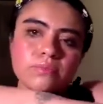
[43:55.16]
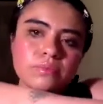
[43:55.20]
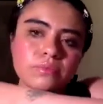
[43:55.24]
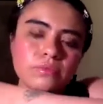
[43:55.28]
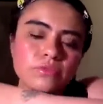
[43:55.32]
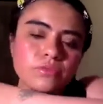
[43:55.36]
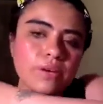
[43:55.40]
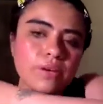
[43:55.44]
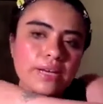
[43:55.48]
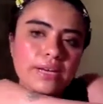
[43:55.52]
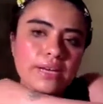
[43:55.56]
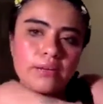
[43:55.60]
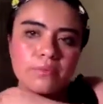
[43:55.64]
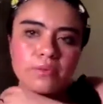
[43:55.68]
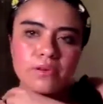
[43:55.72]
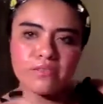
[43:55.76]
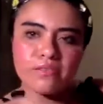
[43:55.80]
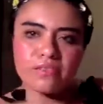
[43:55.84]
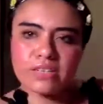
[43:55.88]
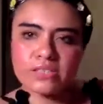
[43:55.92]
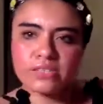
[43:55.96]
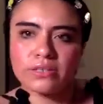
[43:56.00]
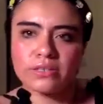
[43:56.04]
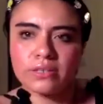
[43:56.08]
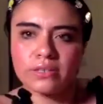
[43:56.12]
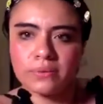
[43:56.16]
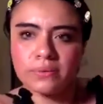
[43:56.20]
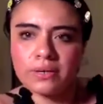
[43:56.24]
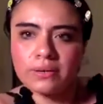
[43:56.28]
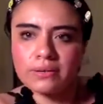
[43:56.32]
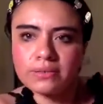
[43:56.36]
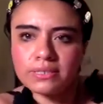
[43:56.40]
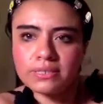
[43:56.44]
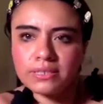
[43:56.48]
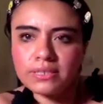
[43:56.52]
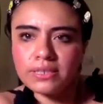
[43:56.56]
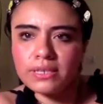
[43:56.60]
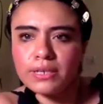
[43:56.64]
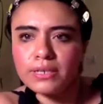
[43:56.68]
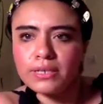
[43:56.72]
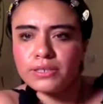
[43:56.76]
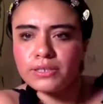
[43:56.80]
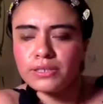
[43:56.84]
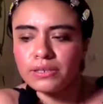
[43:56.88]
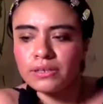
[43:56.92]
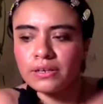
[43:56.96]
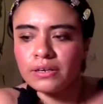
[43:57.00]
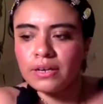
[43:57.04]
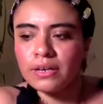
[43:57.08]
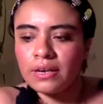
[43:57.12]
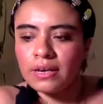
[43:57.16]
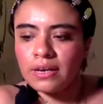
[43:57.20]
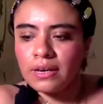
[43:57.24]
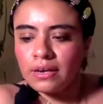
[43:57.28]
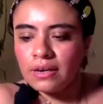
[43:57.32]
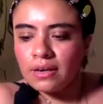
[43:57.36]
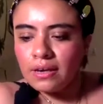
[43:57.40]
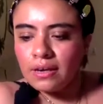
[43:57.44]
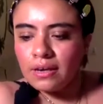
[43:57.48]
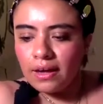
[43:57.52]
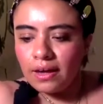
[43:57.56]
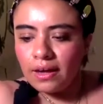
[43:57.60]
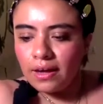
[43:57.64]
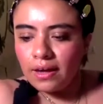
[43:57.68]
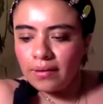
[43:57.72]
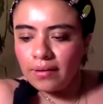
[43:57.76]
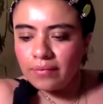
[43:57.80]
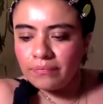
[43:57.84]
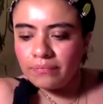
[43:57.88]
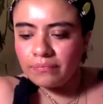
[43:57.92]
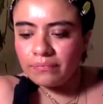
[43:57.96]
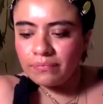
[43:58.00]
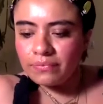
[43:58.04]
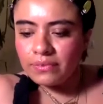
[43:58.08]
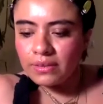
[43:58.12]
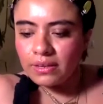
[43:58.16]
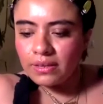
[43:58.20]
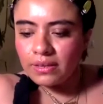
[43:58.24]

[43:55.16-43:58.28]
writing professionally when I was a teenager. My